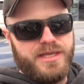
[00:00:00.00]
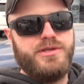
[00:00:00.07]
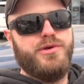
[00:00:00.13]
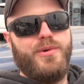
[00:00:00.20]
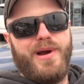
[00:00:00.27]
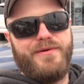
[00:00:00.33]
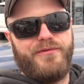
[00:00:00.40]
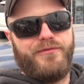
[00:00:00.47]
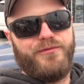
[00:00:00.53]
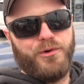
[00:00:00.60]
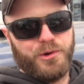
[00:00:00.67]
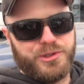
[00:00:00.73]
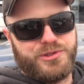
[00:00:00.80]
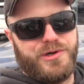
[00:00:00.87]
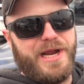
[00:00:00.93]
you have a
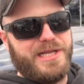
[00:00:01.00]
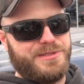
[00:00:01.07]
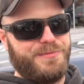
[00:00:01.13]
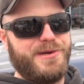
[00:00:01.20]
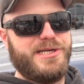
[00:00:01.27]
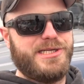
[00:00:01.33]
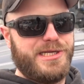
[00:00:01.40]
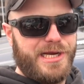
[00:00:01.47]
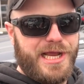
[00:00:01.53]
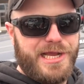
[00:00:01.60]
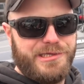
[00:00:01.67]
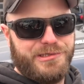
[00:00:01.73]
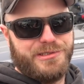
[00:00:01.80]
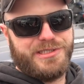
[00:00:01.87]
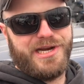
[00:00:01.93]
Ford transmission
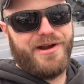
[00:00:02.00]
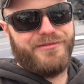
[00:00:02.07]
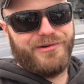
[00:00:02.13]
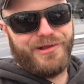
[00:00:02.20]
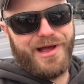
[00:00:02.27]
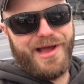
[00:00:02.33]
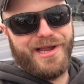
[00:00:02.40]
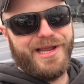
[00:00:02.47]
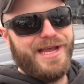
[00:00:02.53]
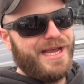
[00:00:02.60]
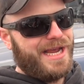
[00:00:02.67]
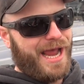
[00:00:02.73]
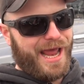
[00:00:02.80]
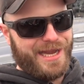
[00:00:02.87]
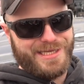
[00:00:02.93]
in your Chevrolet
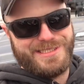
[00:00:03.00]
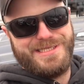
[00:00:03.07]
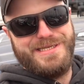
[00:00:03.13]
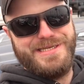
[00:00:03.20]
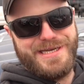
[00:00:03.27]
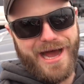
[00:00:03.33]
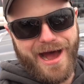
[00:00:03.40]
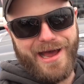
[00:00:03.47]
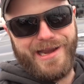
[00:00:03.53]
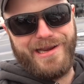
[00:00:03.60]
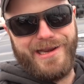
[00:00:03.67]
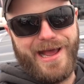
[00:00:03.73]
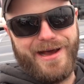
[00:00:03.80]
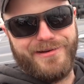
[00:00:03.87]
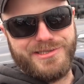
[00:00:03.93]
and it's not
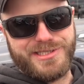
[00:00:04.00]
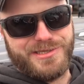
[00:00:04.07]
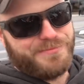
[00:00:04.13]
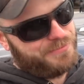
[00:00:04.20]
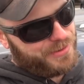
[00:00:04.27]
an Allison.